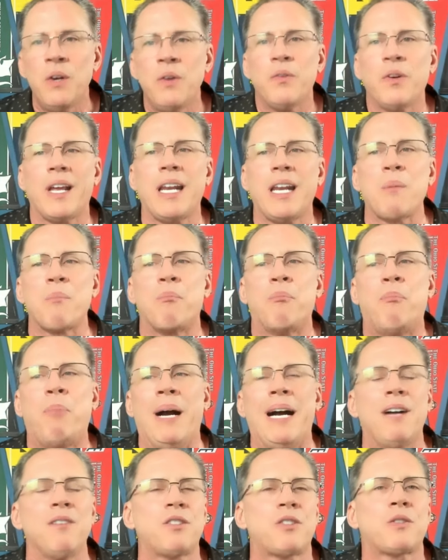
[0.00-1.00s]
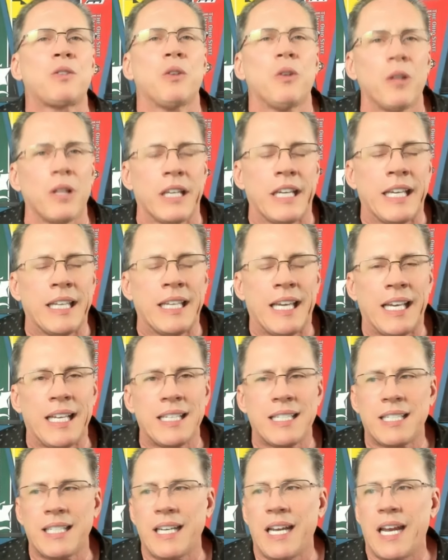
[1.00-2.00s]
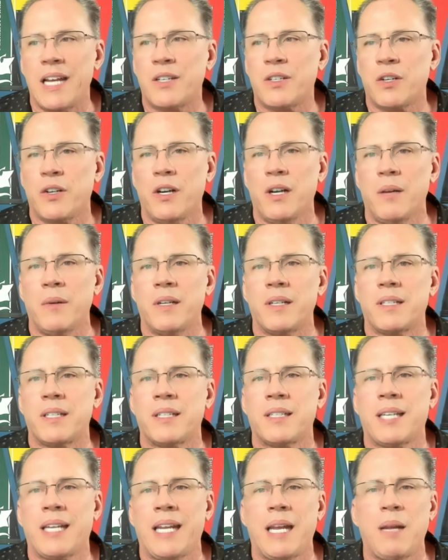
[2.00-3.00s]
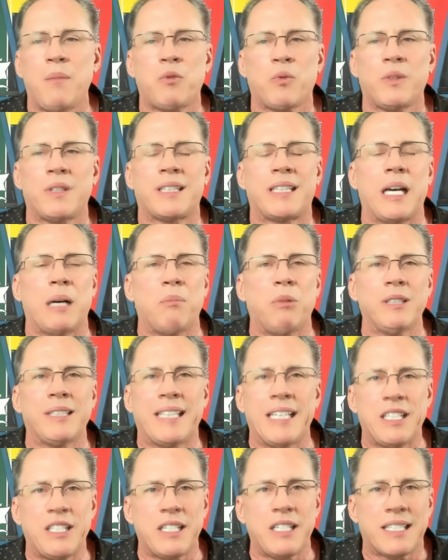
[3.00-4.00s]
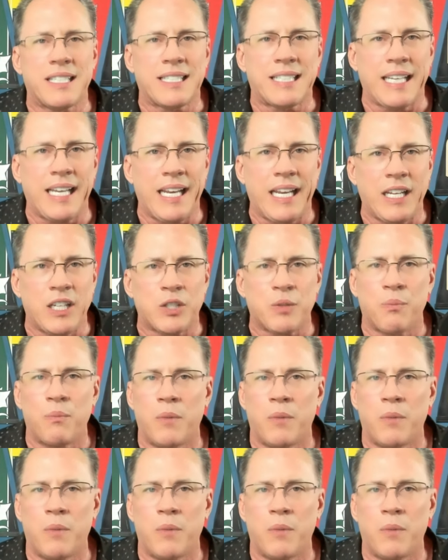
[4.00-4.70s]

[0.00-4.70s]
for getting bounced early in the NCAA tournament to teams with double-digit seeds.